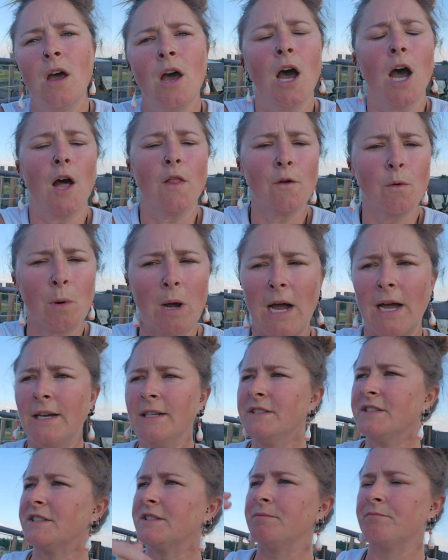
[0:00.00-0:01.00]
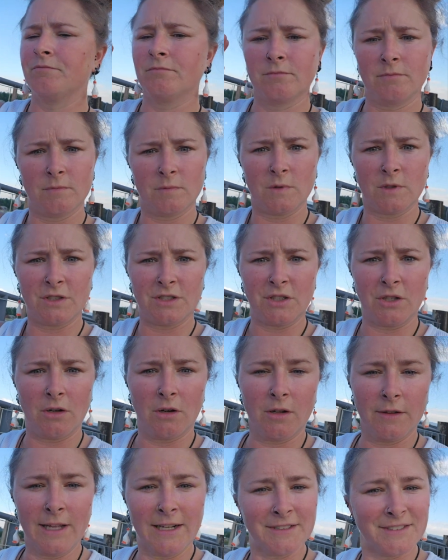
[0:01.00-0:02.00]
Otherwise, we'll see
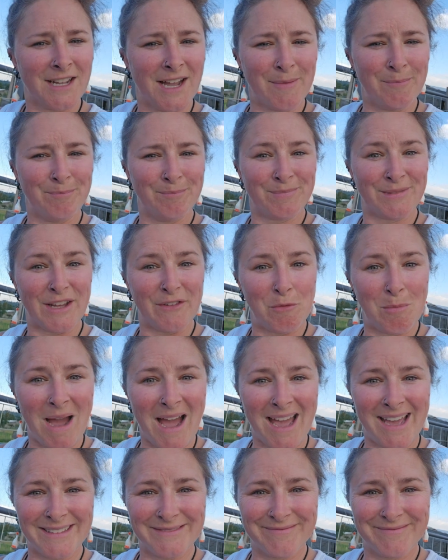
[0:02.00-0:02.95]
y'all next time. Love you, bye.